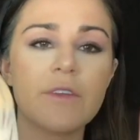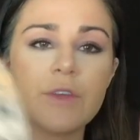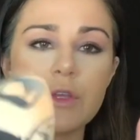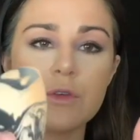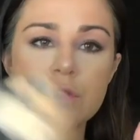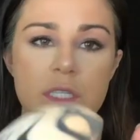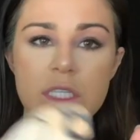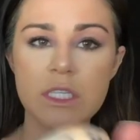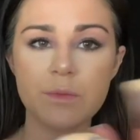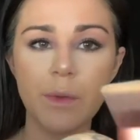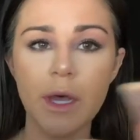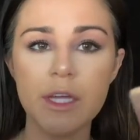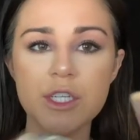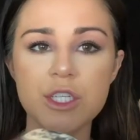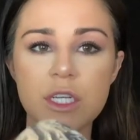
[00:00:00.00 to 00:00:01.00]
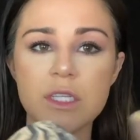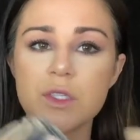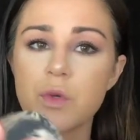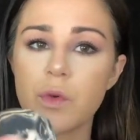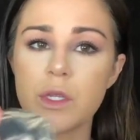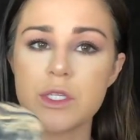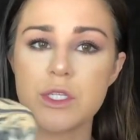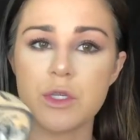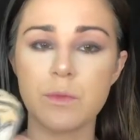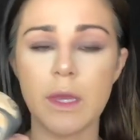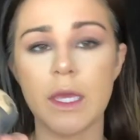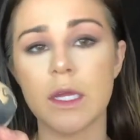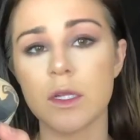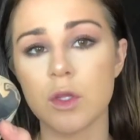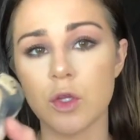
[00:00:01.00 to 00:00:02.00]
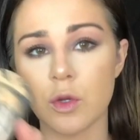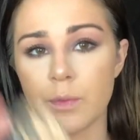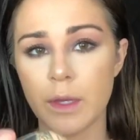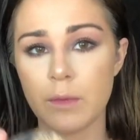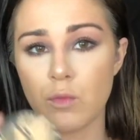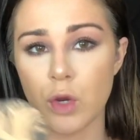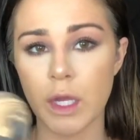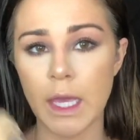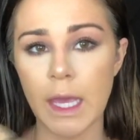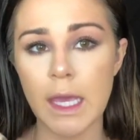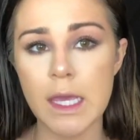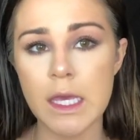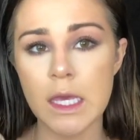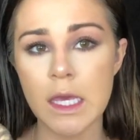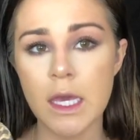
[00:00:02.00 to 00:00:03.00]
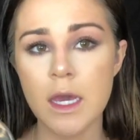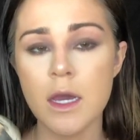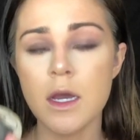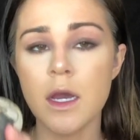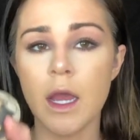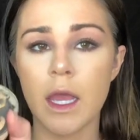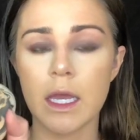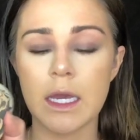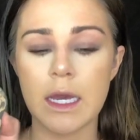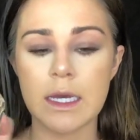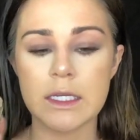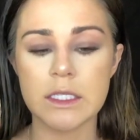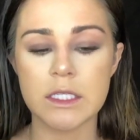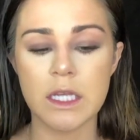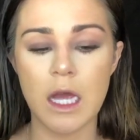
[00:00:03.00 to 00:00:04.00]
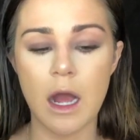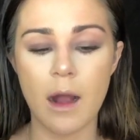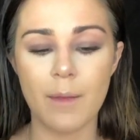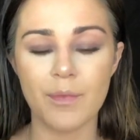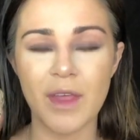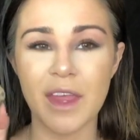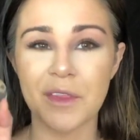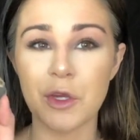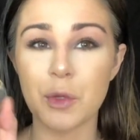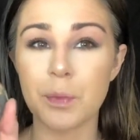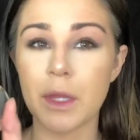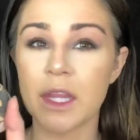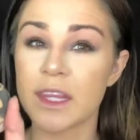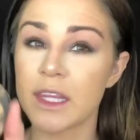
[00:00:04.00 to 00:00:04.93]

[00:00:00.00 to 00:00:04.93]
If you use the sponge, it's going to make it a little bit more cakey and a little bit